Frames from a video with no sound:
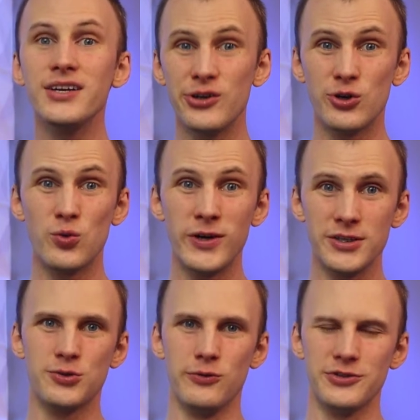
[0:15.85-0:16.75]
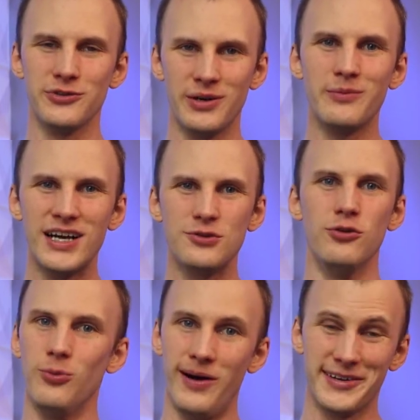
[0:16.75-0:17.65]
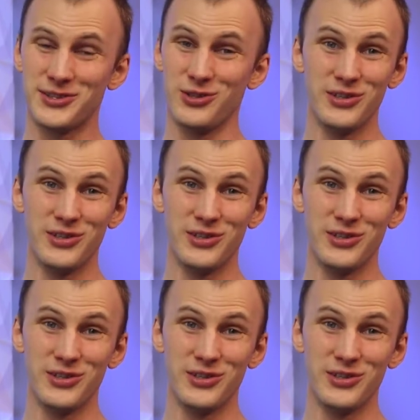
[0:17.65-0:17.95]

know what tools are in my toolbox,